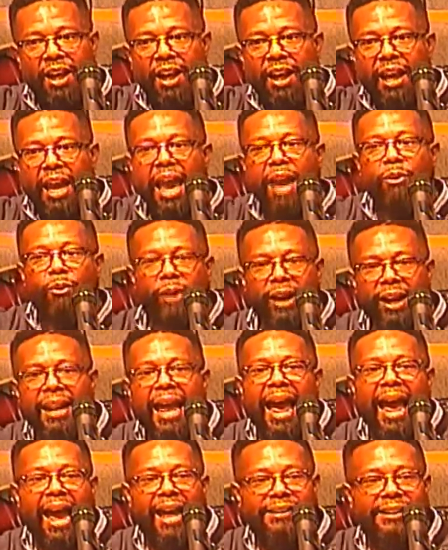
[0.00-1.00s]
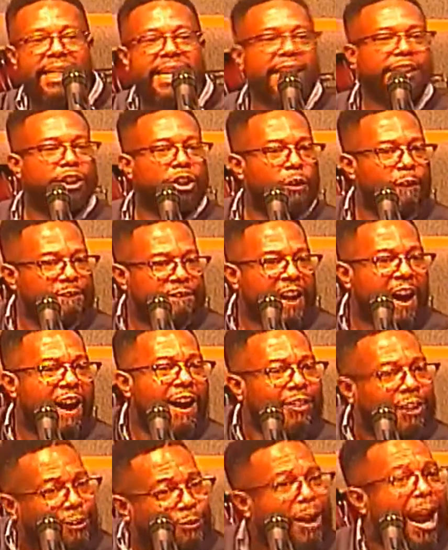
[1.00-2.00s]
And realize he's your
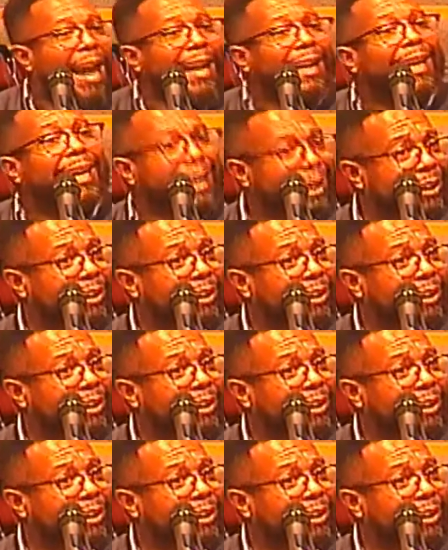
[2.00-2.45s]
father right here.